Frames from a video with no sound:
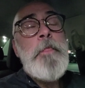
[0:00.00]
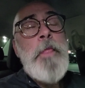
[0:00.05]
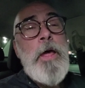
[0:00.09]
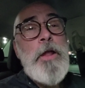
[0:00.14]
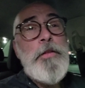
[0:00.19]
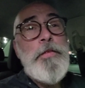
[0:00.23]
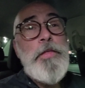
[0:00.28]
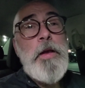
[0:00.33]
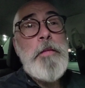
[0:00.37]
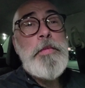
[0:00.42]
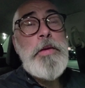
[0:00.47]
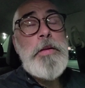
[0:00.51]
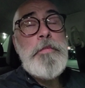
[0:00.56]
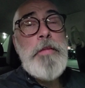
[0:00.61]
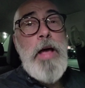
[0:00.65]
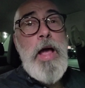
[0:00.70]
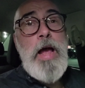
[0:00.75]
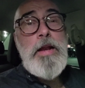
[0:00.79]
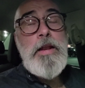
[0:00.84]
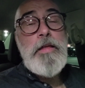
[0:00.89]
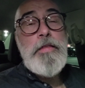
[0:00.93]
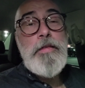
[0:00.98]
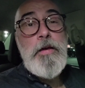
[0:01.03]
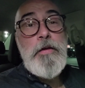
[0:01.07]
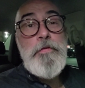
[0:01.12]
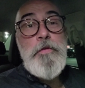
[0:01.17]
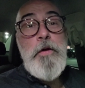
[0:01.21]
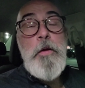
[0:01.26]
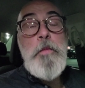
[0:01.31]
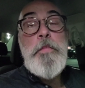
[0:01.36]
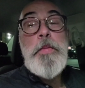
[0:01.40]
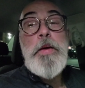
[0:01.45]
I don't think I'm going to buy anything in
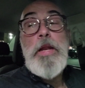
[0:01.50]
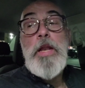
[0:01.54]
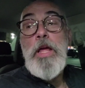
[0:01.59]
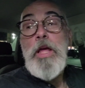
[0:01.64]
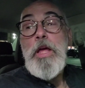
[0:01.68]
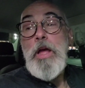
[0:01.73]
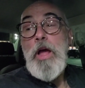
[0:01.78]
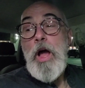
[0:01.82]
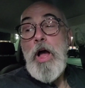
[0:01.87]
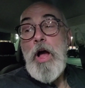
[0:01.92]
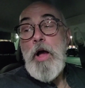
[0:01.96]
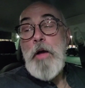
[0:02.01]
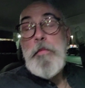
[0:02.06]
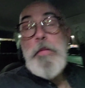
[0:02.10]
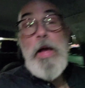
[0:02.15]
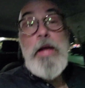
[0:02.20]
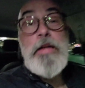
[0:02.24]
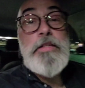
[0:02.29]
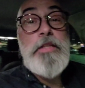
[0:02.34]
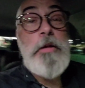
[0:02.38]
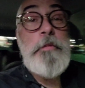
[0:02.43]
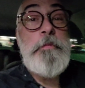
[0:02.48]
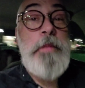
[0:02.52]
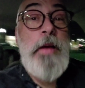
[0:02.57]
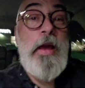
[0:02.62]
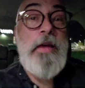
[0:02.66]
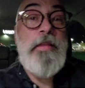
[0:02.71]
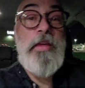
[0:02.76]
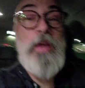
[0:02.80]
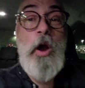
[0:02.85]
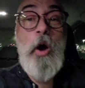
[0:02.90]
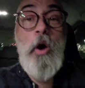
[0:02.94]
there, but I did
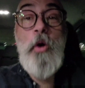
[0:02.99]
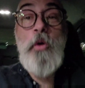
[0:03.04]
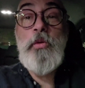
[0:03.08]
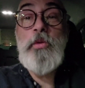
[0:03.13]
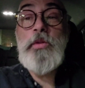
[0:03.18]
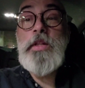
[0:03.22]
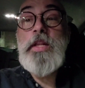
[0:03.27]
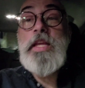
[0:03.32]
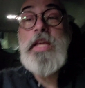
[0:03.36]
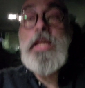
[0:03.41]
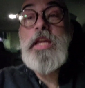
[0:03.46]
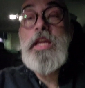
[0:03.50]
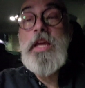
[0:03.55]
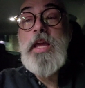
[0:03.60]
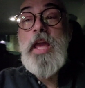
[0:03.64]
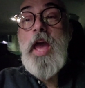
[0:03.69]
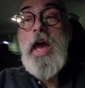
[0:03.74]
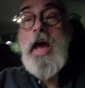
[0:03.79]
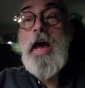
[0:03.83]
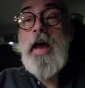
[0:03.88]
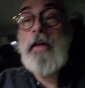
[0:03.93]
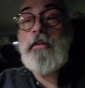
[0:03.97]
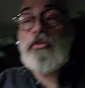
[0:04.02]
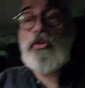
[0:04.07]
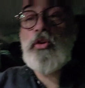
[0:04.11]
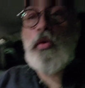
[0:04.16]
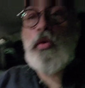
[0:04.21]
buy the only cat